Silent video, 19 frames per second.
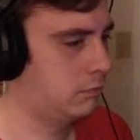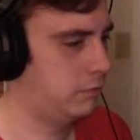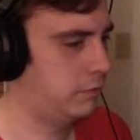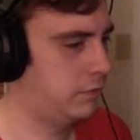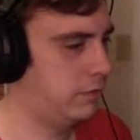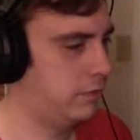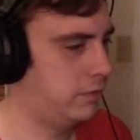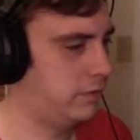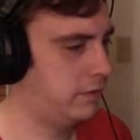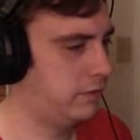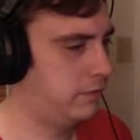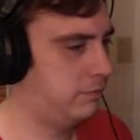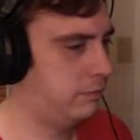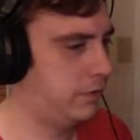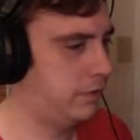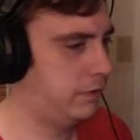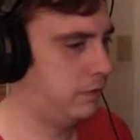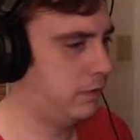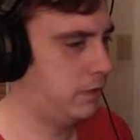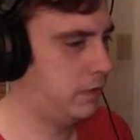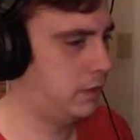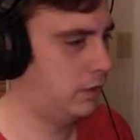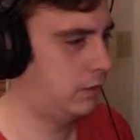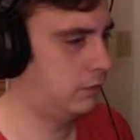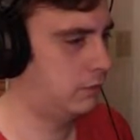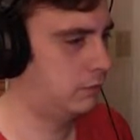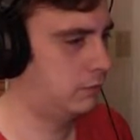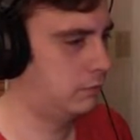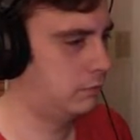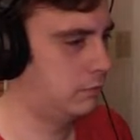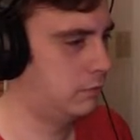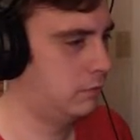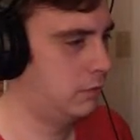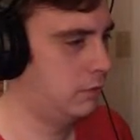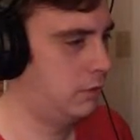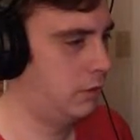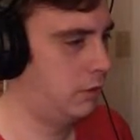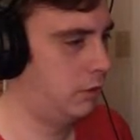Please be wrong.
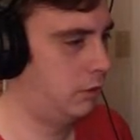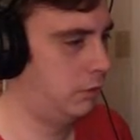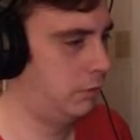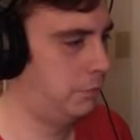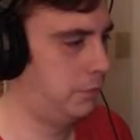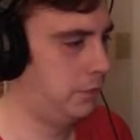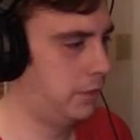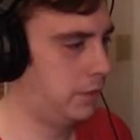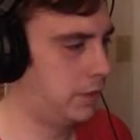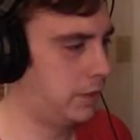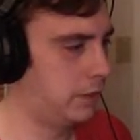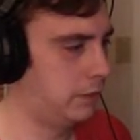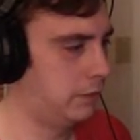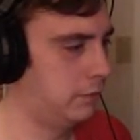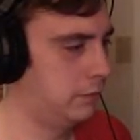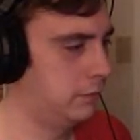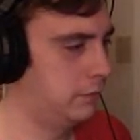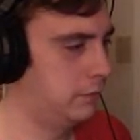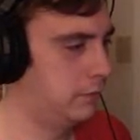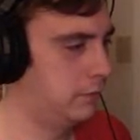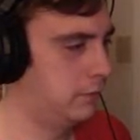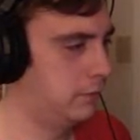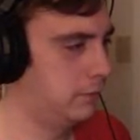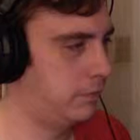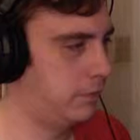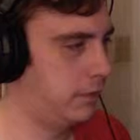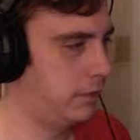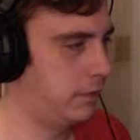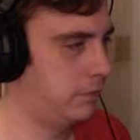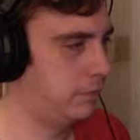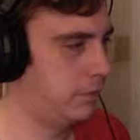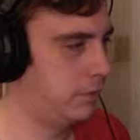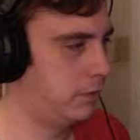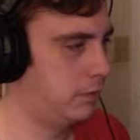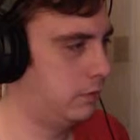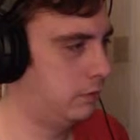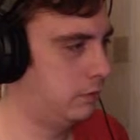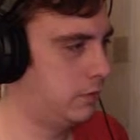Oh boy. Something is
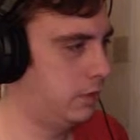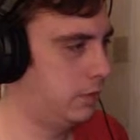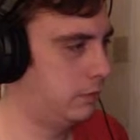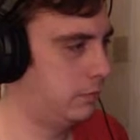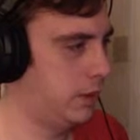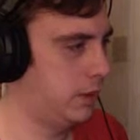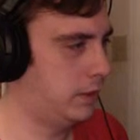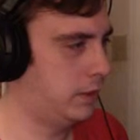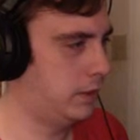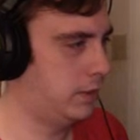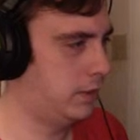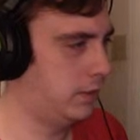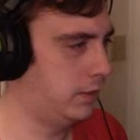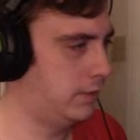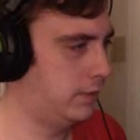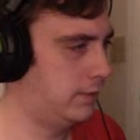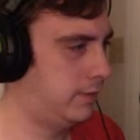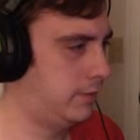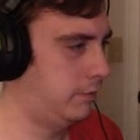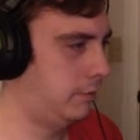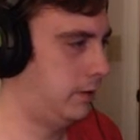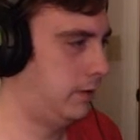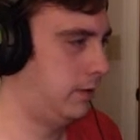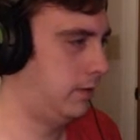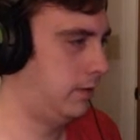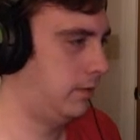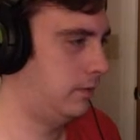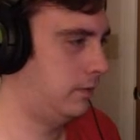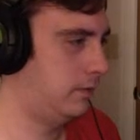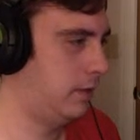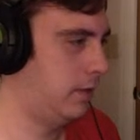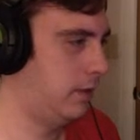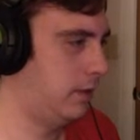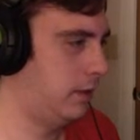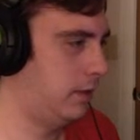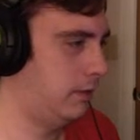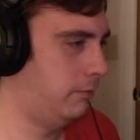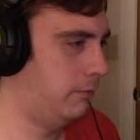about. You heard my call. Listen to me. These are
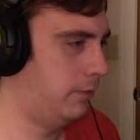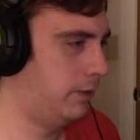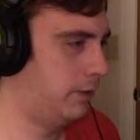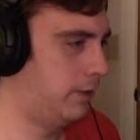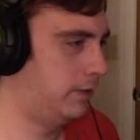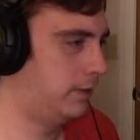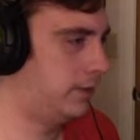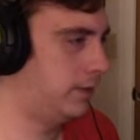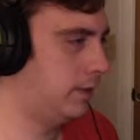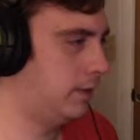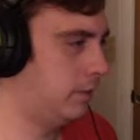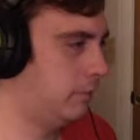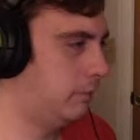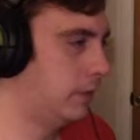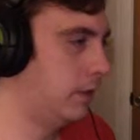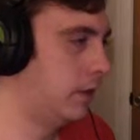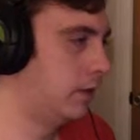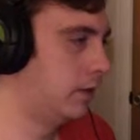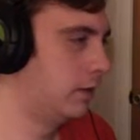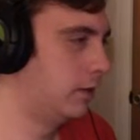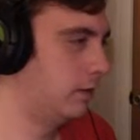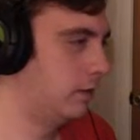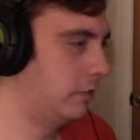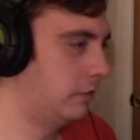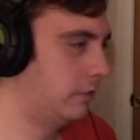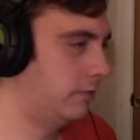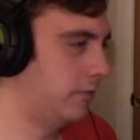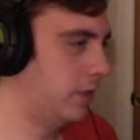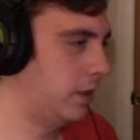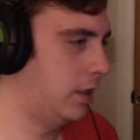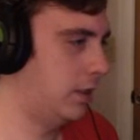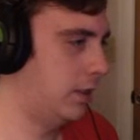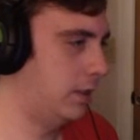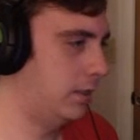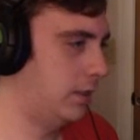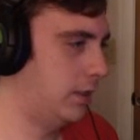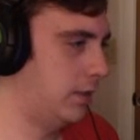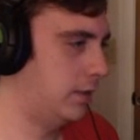not what they seem. Being
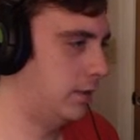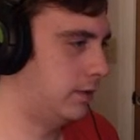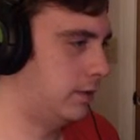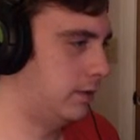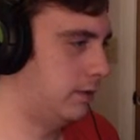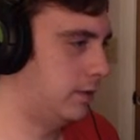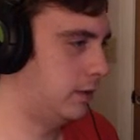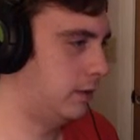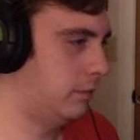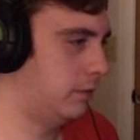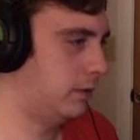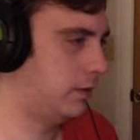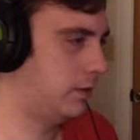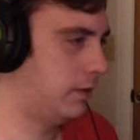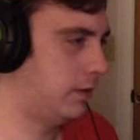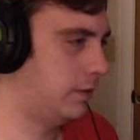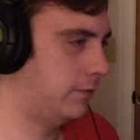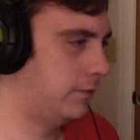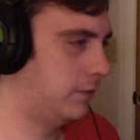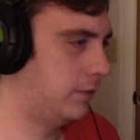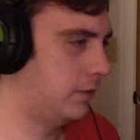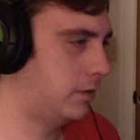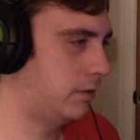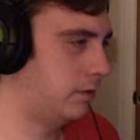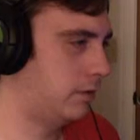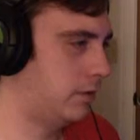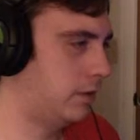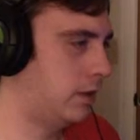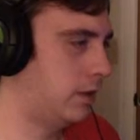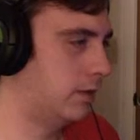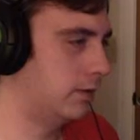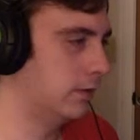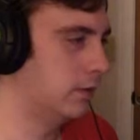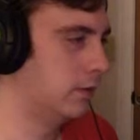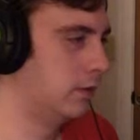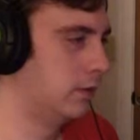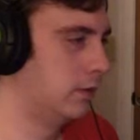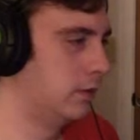very dark doesn't let me talk for too long.
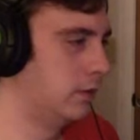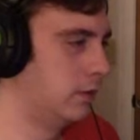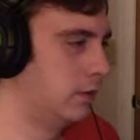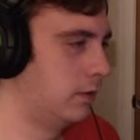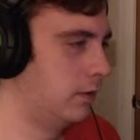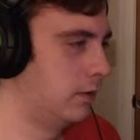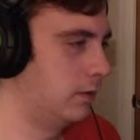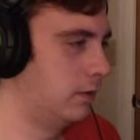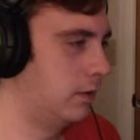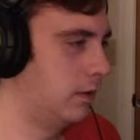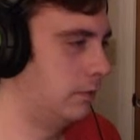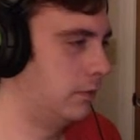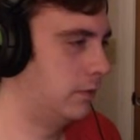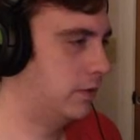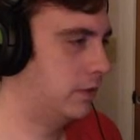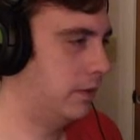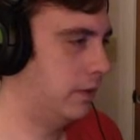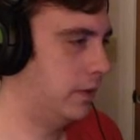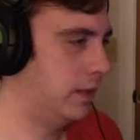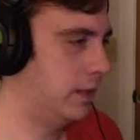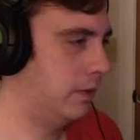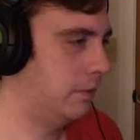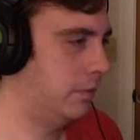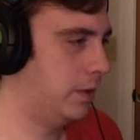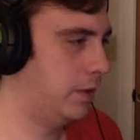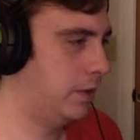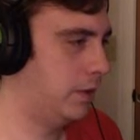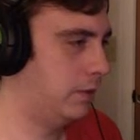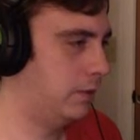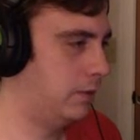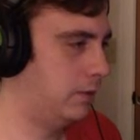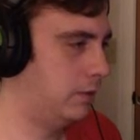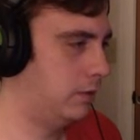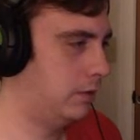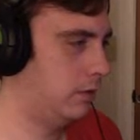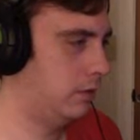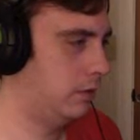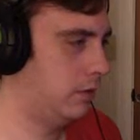I'm sorry I brought you
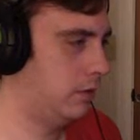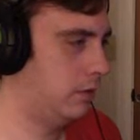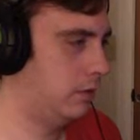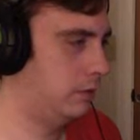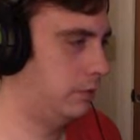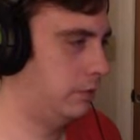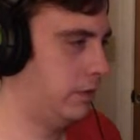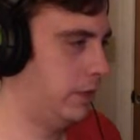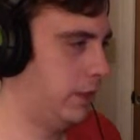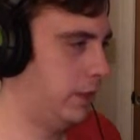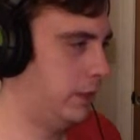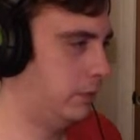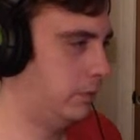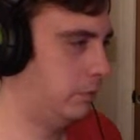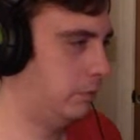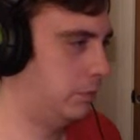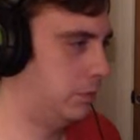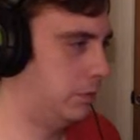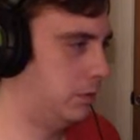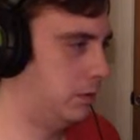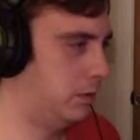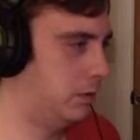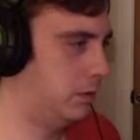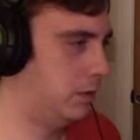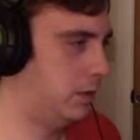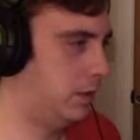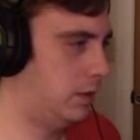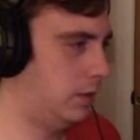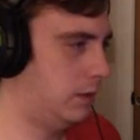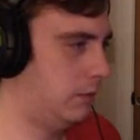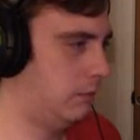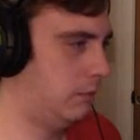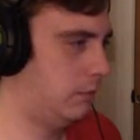to your inner planet, but you need to